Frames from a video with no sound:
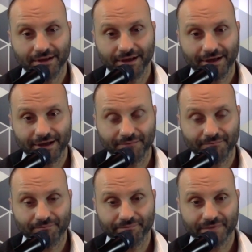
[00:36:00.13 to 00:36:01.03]

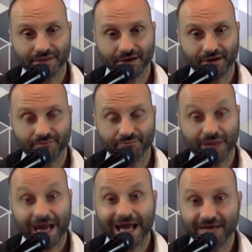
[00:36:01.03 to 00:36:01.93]
you know,
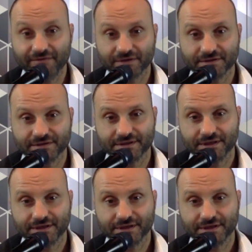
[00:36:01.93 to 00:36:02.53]
behaviors.